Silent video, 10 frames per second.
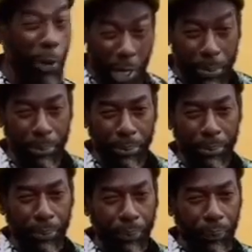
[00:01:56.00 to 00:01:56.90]
gonna talk about that.
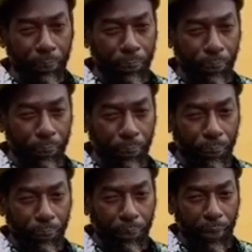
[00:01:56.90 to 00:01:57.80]
But we're busy about that.
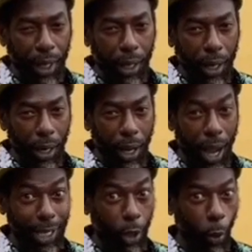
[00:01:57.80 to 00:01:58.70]
Buju
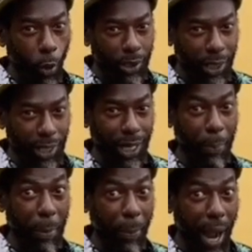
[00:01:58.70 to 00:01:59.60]
come for deal and come for
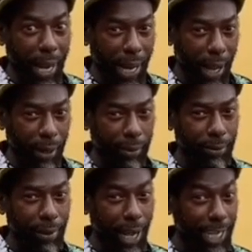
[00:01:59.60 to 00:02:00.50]
deal with all the people
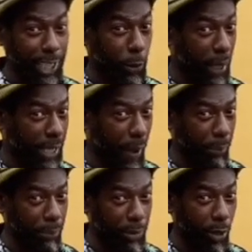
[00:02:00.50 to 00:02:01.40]
them who
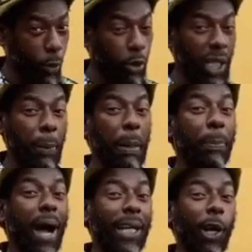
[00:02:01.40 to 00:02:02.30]
slide in on
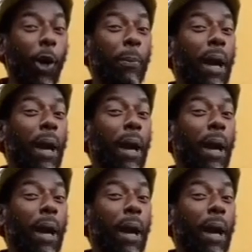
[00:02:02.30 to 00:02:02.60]
the life and